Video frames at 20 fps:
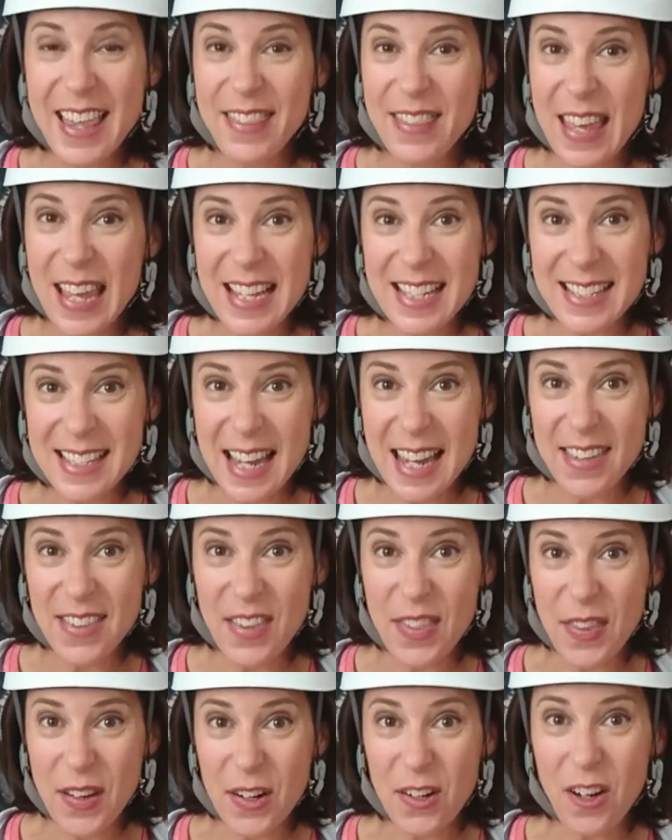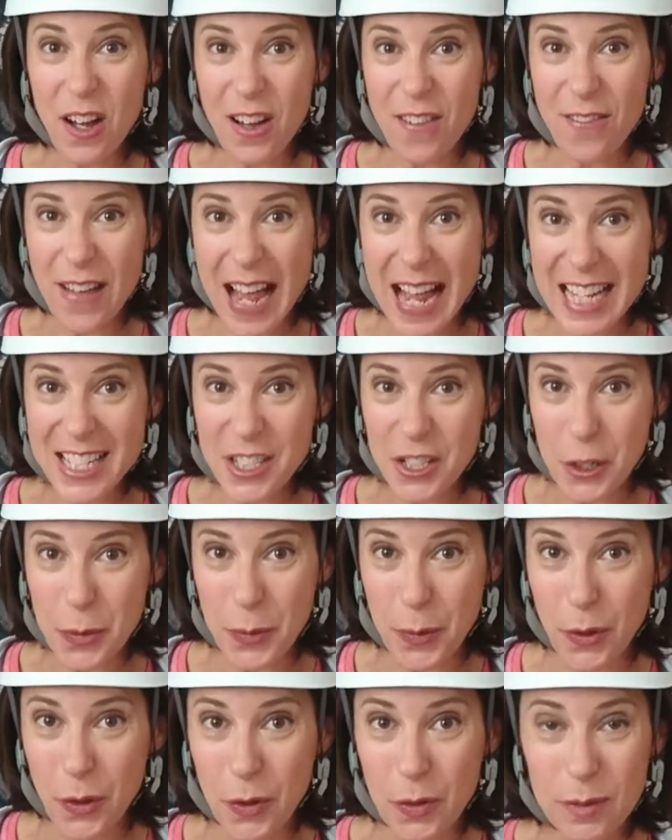They say that they're not
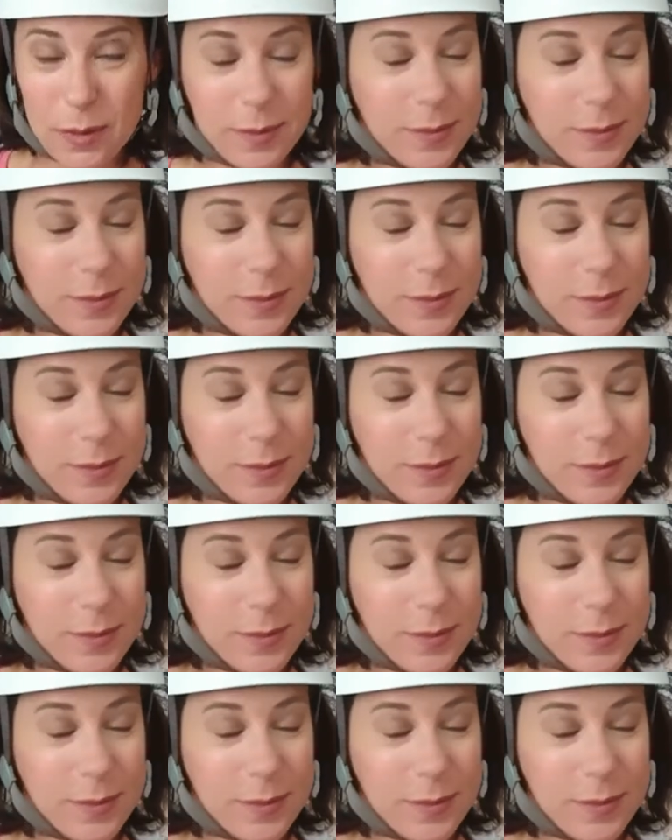fashionable,